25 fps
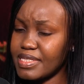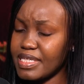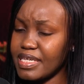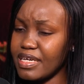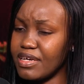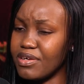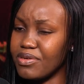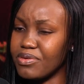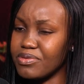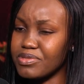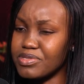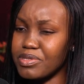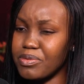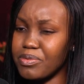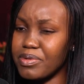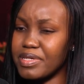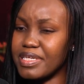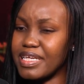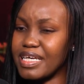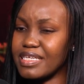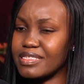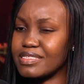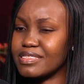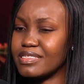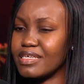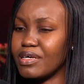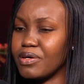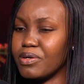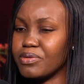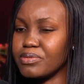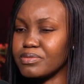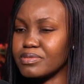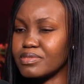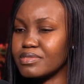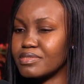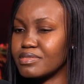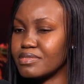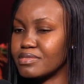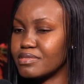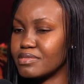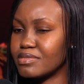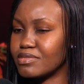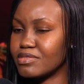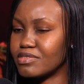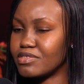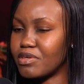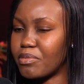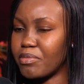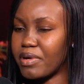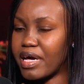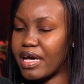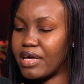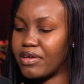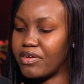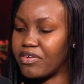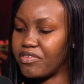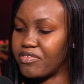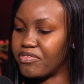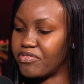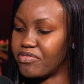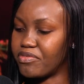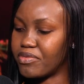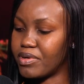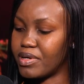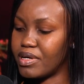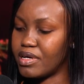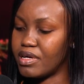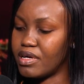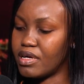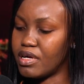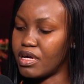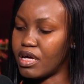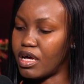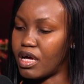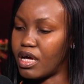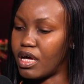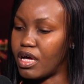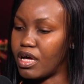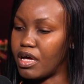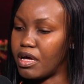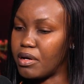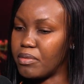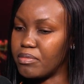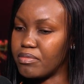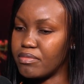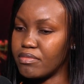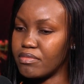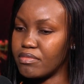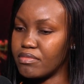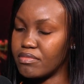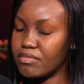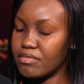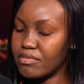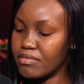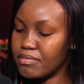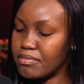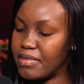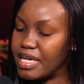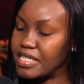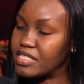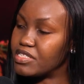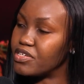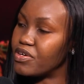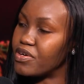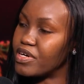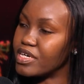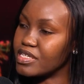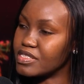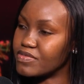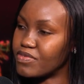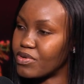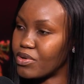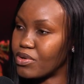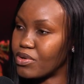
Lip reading: that sells some kind of materials for